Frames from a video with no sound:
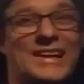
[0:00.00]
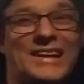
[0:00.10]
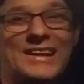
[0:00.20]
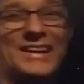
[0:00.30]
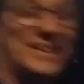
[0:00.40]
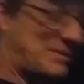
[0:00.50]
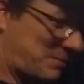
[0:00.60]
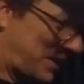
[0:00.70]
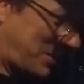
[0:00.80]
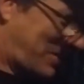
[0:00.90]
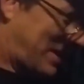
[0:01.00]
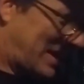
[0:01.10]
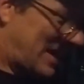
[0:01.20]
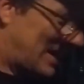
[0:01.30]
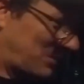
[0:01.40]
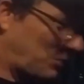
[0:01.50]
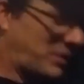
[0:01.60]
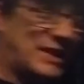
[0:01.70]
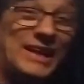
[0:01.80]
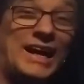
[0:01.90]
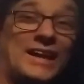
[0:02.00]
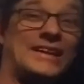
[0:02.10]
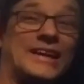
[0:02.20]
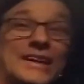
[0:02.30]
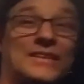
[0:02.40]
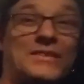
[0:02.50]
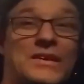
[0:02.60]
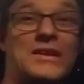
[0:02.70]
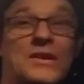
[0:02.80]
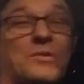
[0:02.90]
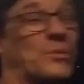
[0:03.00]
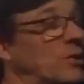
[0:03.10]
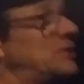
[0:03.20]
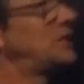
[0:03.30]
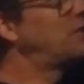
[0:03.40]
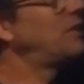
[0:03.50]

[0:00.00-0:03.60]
Uh-huh. Anyway, yeah. guys, when we get out there, we'll show